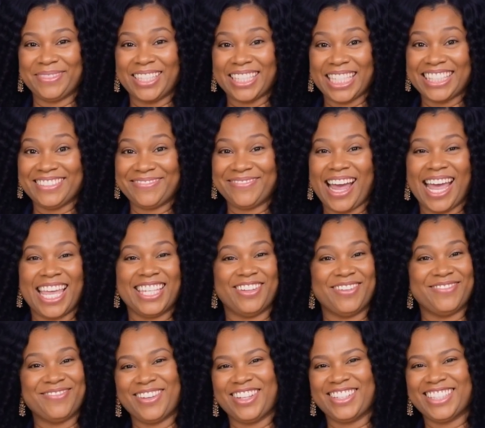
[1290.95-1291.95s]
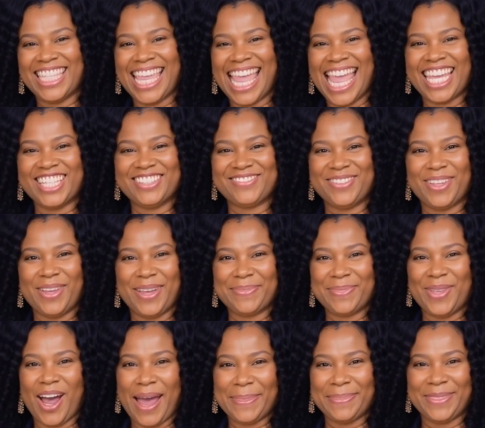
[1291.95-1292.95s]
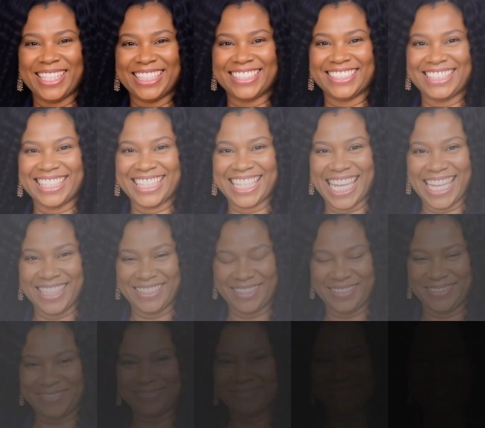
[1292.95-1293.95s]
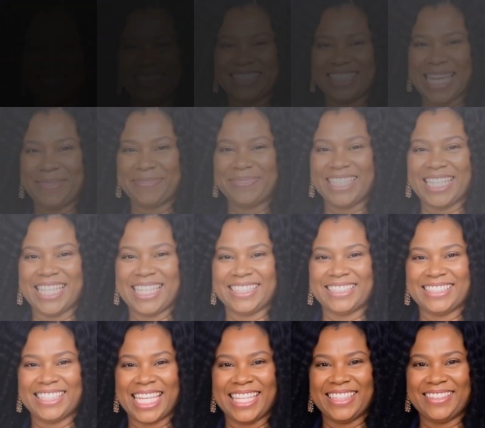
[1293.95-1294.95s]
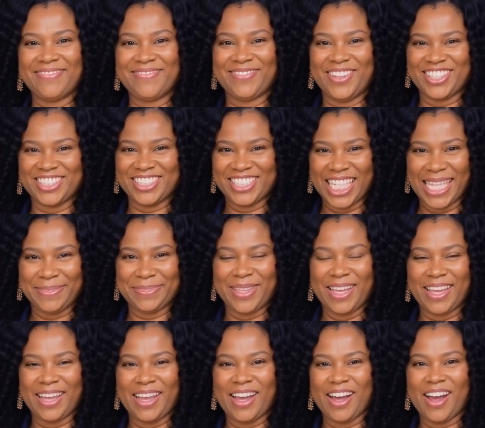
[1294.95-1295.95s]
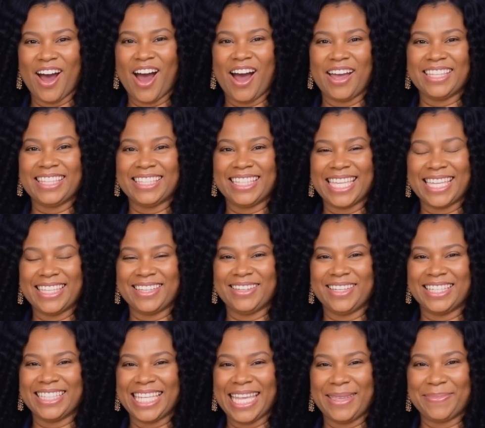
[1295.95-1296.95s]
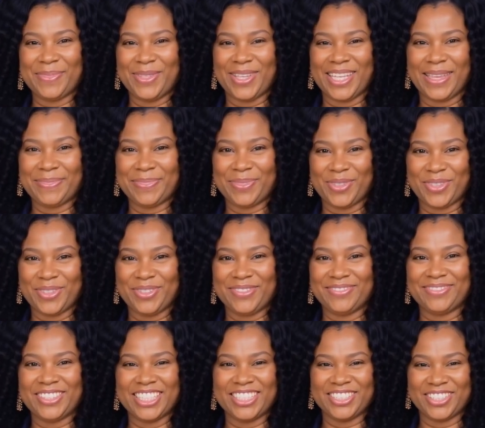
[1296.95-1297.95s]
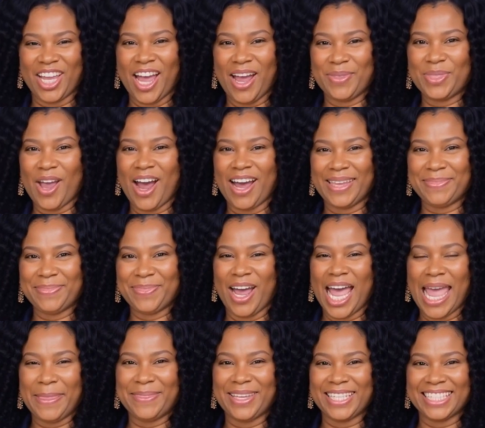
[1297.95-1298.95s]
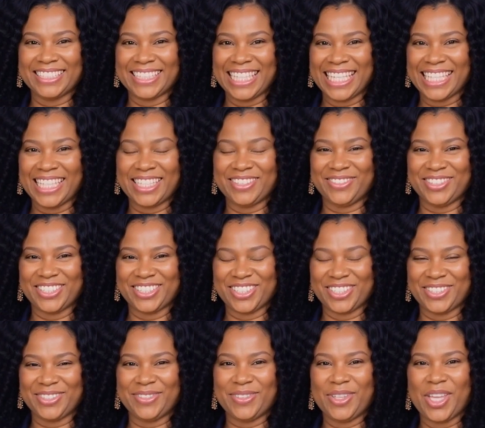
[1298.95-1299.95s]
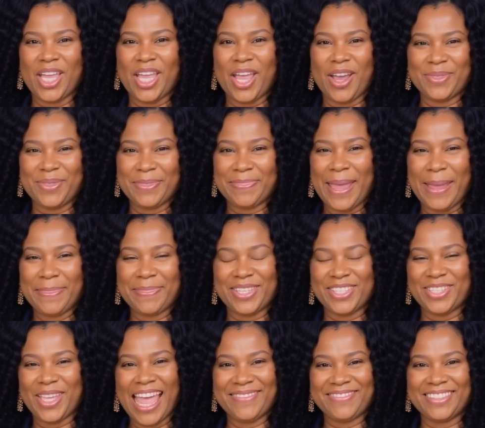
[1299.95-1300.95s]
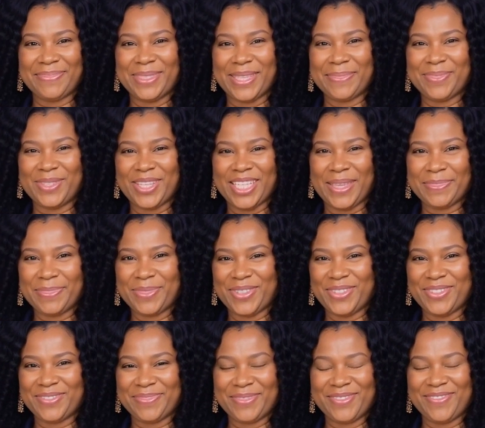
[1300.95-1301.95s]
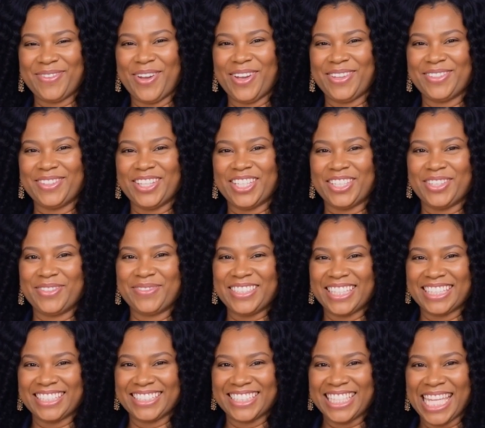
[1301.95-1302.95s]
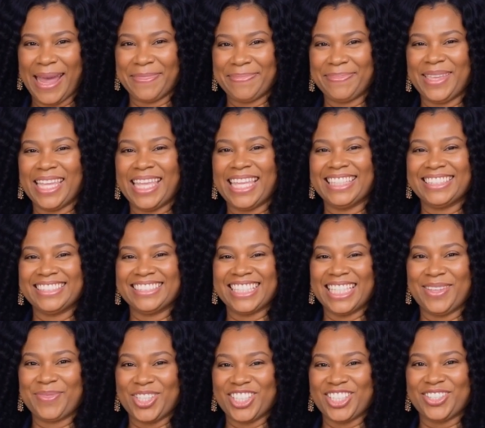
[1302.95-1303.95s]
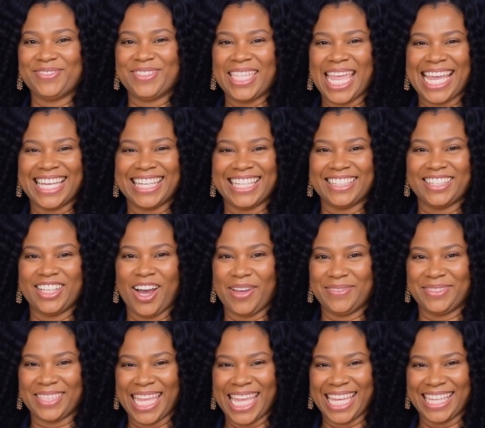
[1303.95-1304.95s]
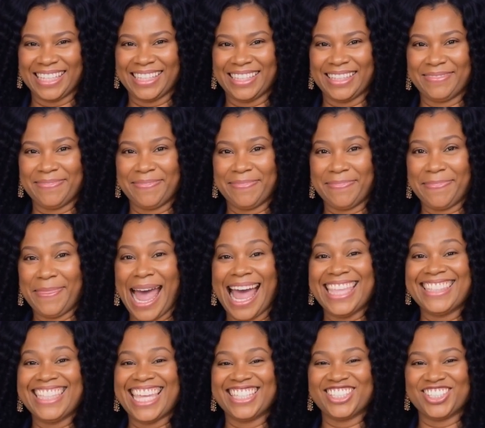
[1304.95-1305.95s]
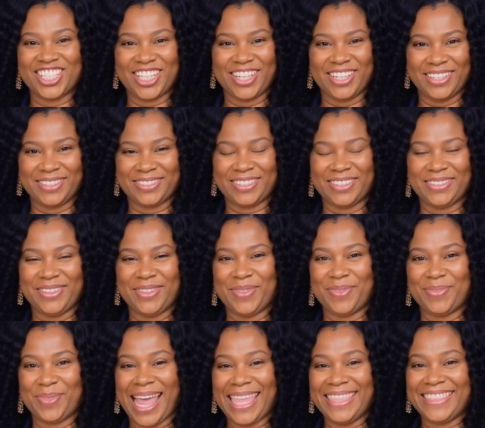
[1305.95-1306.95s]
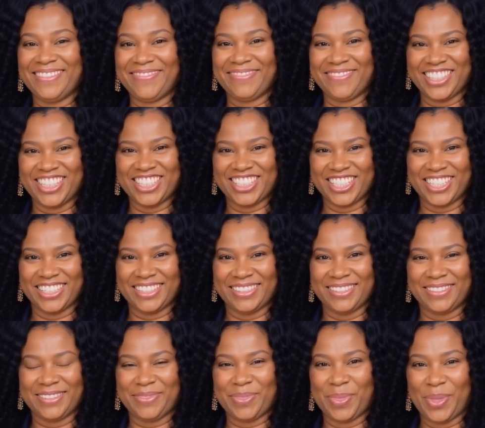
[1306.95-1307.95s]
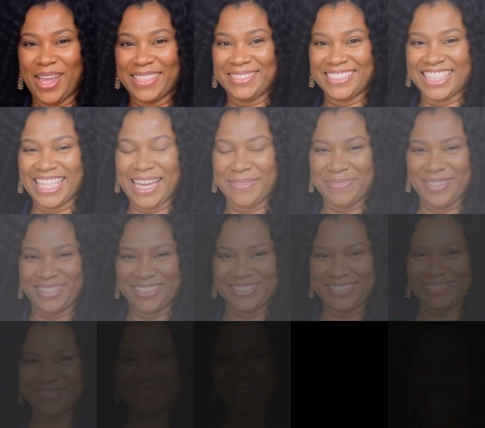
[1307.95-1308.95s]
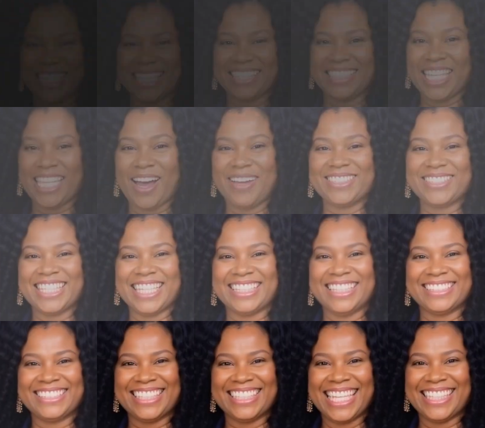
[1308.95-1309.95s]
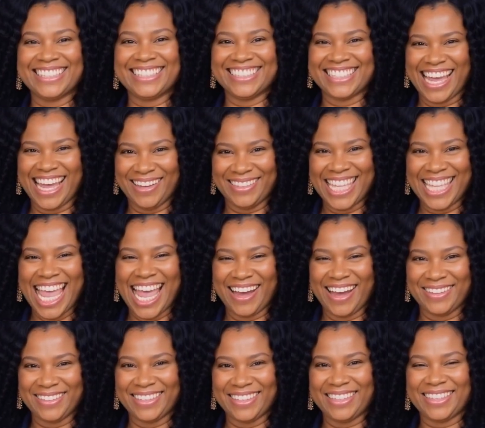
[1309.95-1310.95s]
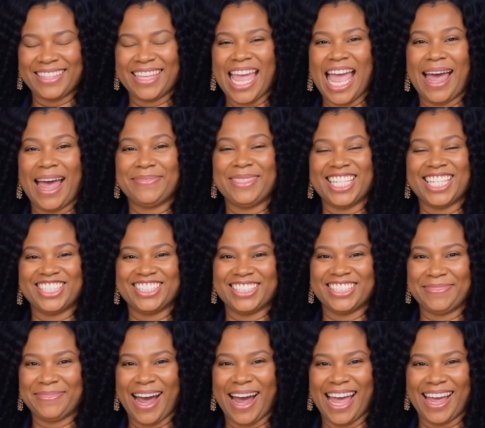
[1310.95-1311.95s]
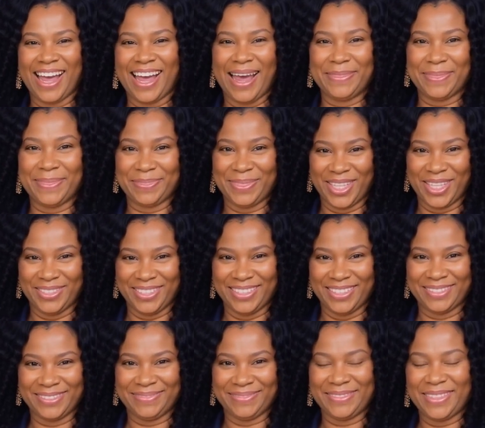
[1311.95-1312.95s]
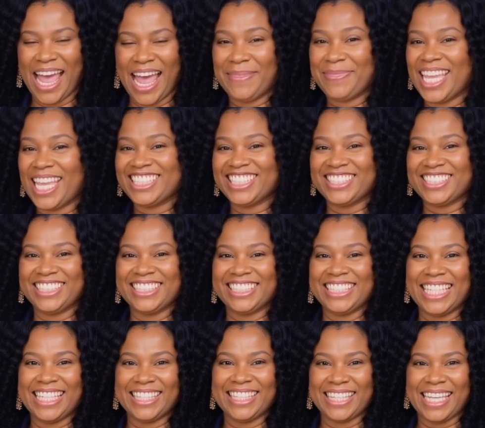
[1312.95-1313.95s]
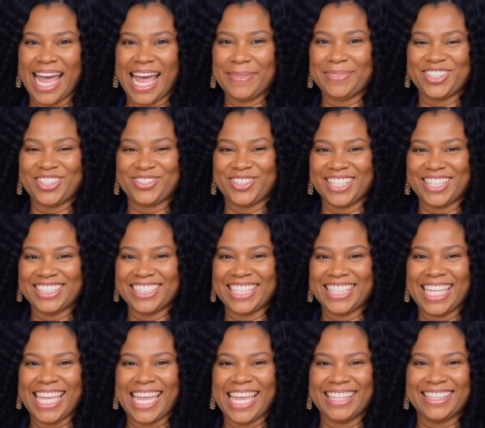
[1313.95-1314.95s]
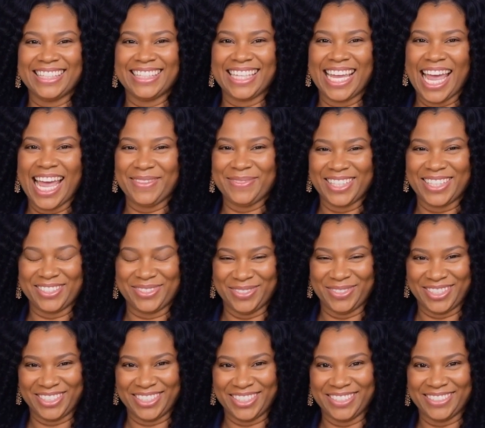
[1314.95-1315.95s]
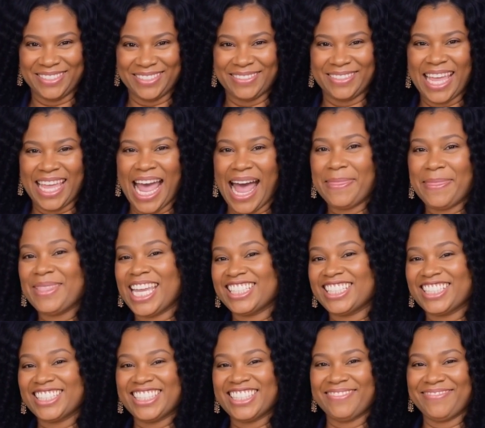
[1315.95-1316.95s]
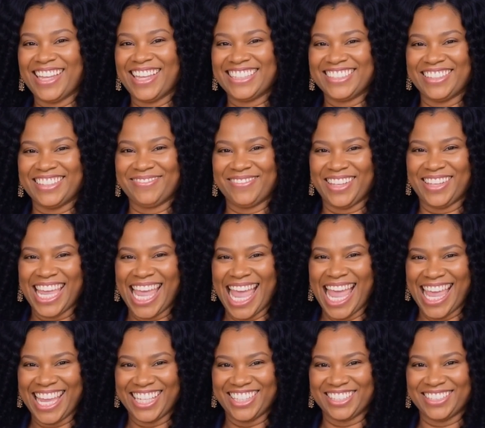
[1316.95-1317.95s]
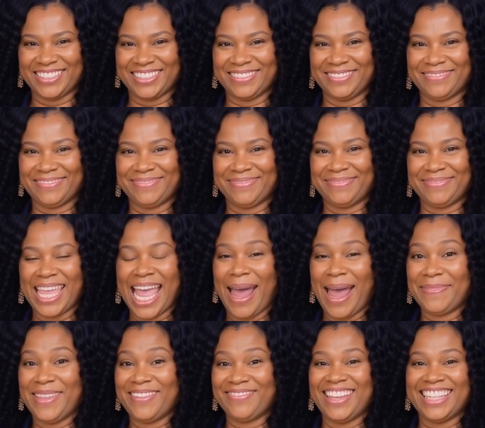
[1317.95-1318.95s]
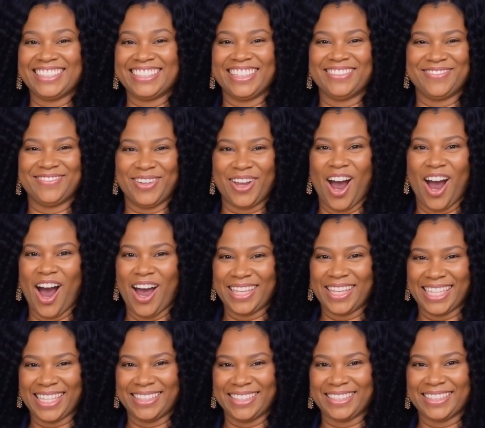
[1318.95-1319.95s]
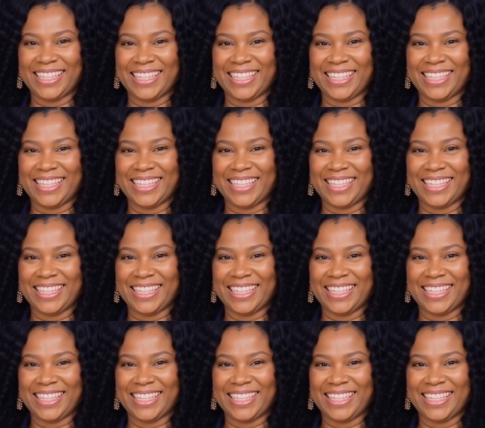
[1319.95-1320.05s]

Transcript: Let's find your first cash flowing property together. Step 10, take the first step. Call a lender and get pre-approved and start walking properties that interest you. Remember, you have to be pre-approved before you can do this step. See what you like and don't like. Buy that journal. Write the vision. Run the numbers. In closing, say this out loud. I'm not just a buyer, I'm a builder. I'm not just a tenant, I'm a trustee handling God resources. I'm not just investing for cash. I'm investing for calling.